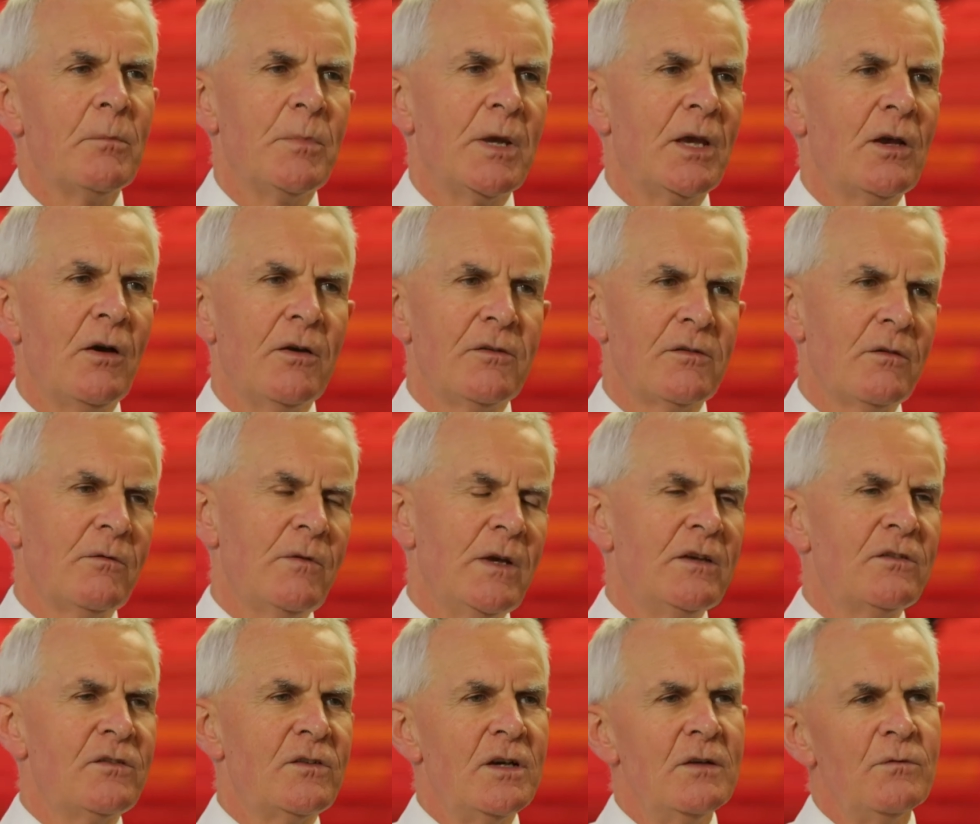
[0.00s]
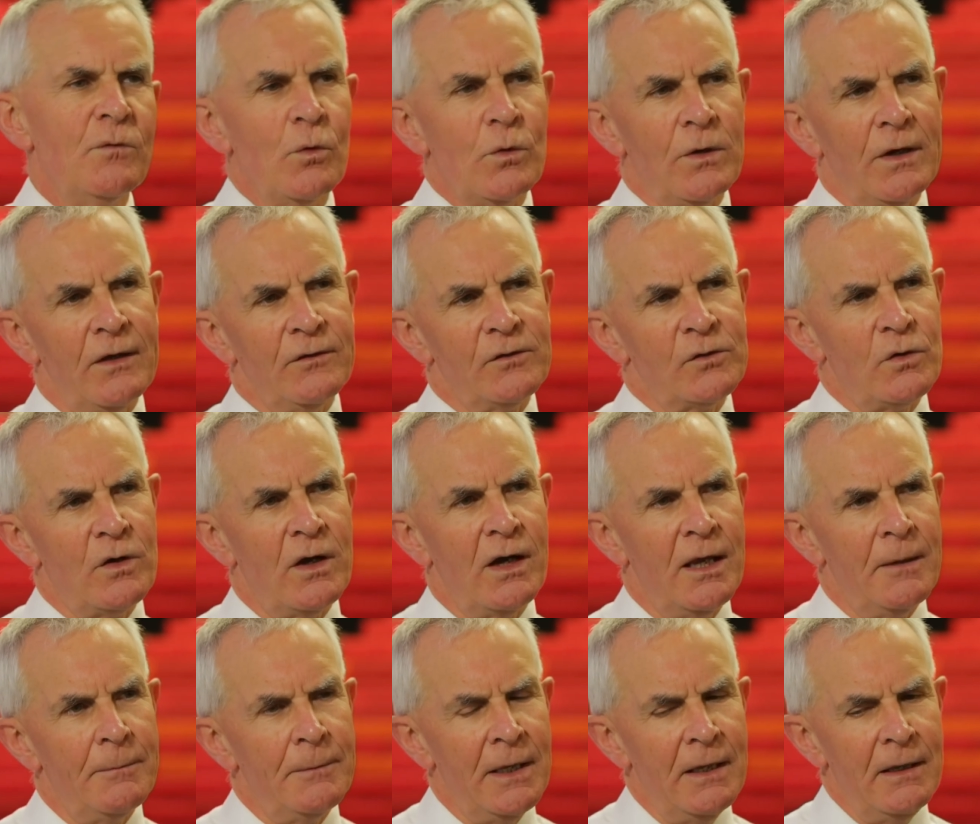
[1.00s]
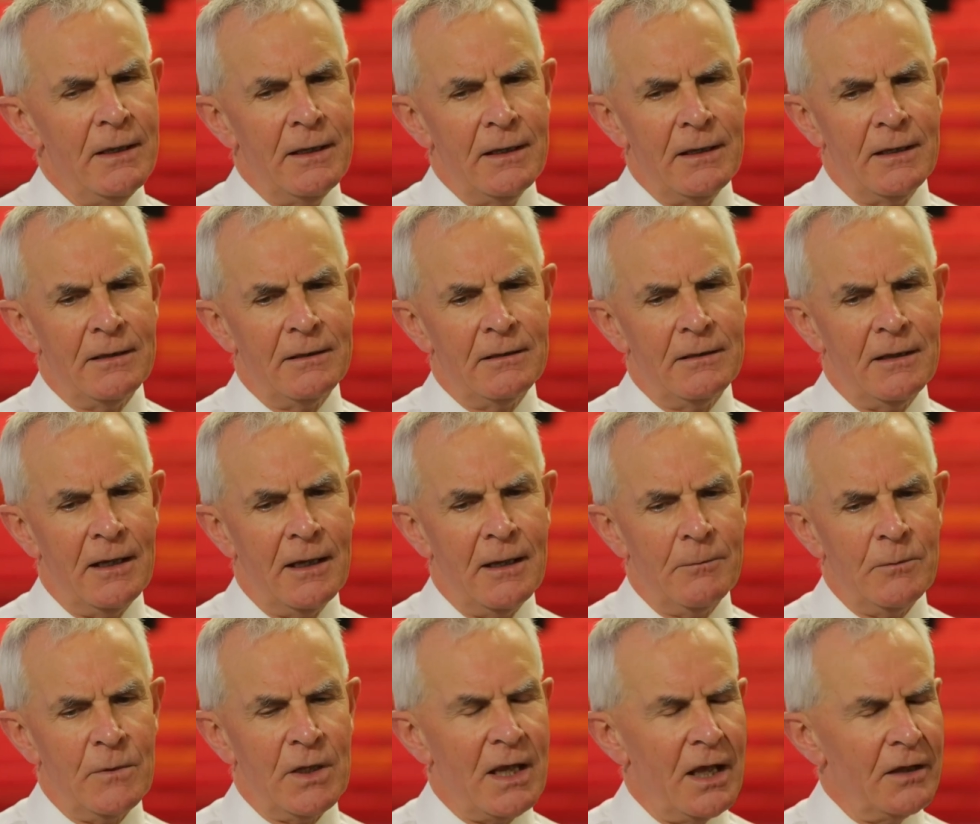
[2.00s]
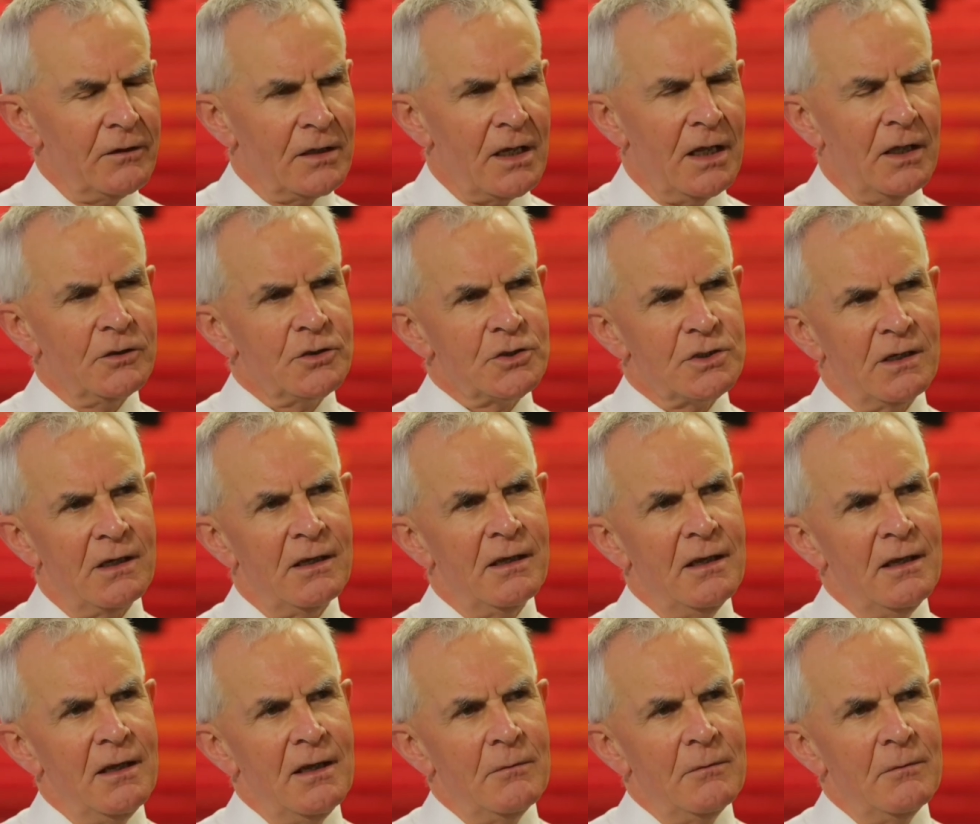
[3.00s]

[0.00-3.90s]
because of history of organised crime and the gun culture.